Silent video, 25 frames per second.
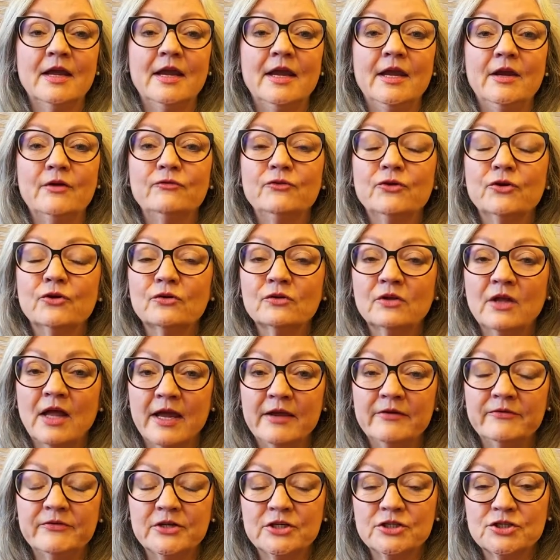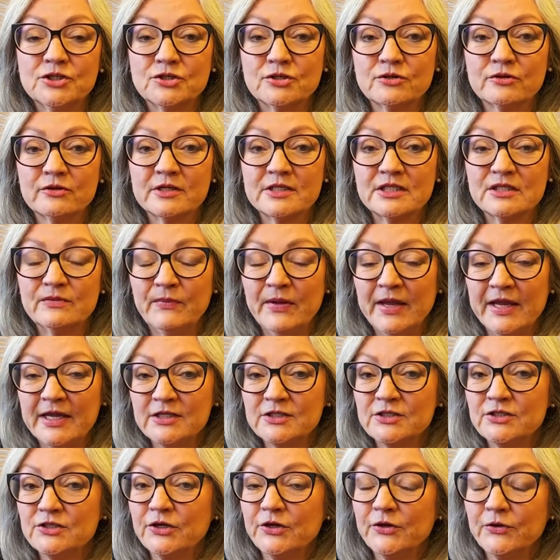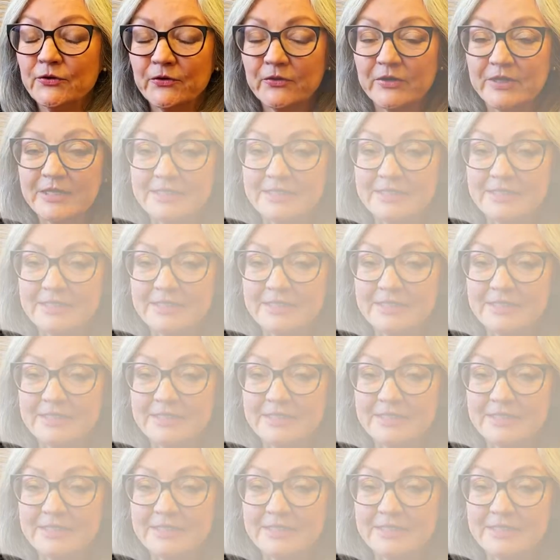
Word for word: If your life insurance pays to your